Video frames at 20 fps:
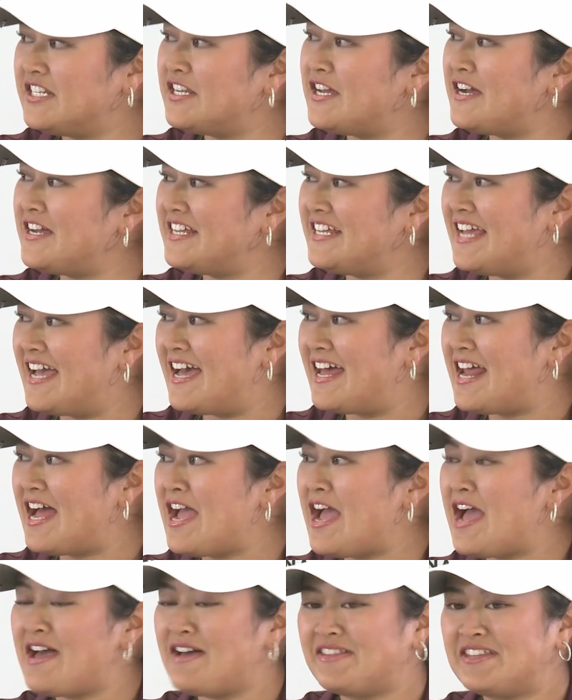Not yet.
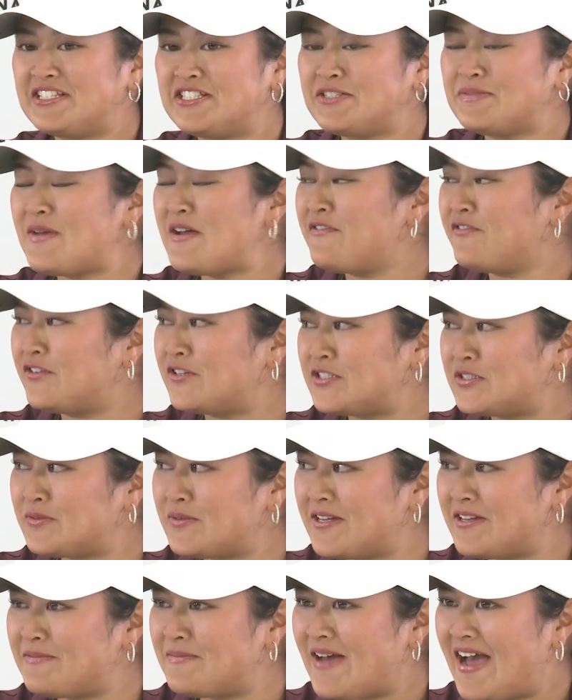This is my first
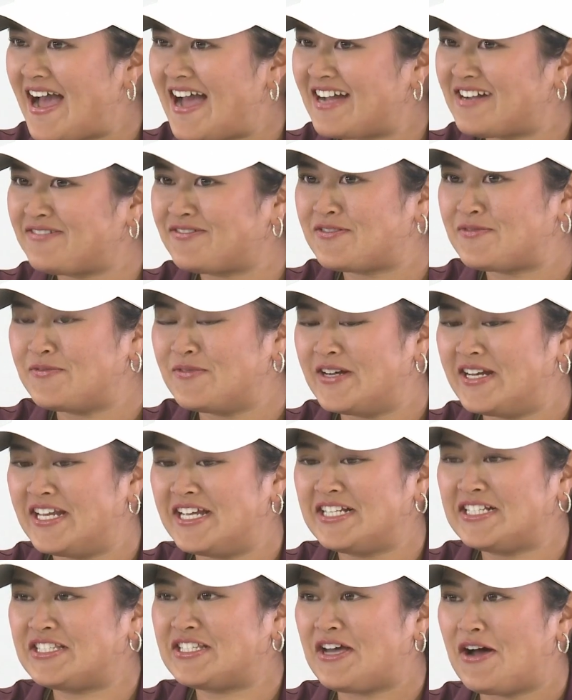week back from
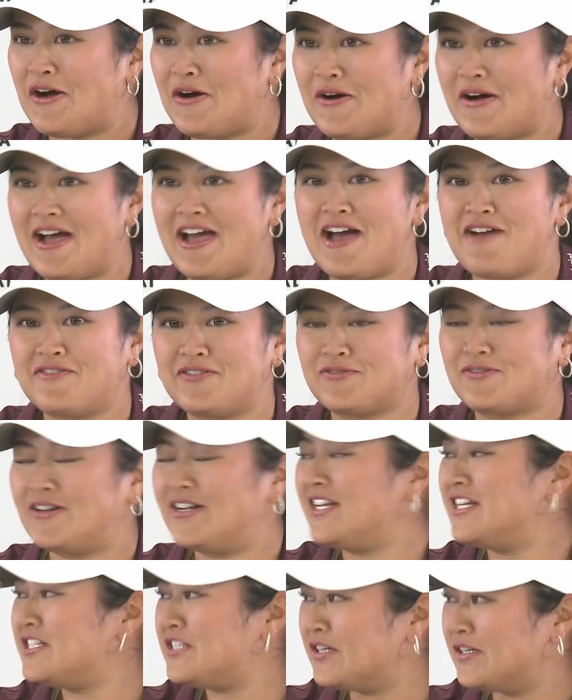winning, so I haven't
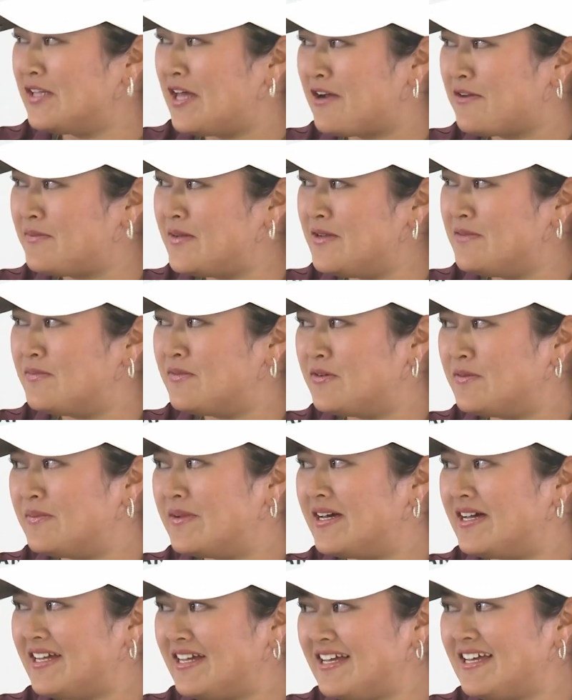run into a lot of people,
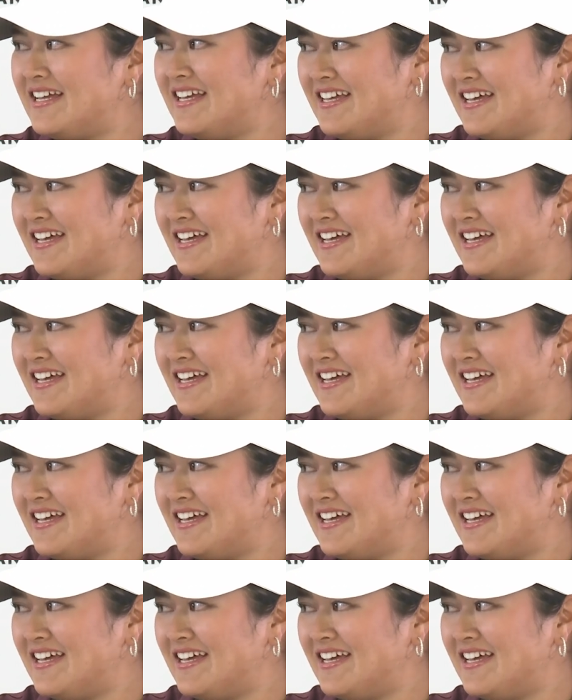but